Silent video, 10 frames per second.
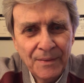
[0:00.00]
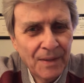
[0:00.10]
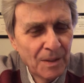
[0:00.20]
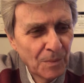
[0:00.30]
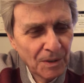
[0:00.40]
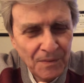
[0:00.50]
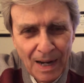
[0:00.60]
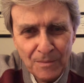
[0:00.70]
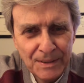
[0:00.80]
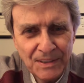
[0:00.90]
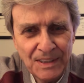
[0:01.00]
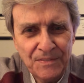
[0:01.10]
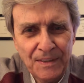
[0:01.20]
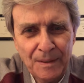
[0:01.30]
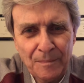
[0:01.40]
They will not
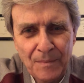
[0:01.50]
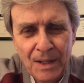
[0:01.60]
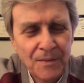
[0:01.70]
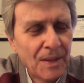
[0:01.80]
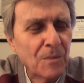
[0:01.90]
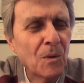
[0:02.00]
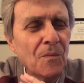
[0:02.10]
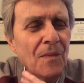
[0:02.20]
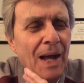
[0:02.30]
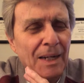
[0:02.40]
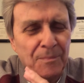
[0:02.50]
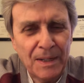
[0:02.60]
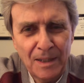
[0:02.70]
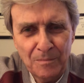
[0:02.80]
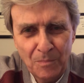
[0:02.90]
receive him. They will not
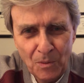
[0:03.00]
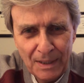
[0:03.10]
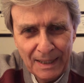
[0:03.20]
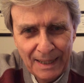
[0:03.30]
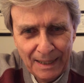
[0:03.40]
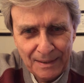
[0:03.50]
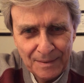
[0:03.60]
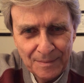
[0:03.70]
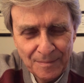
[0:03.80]
become born again.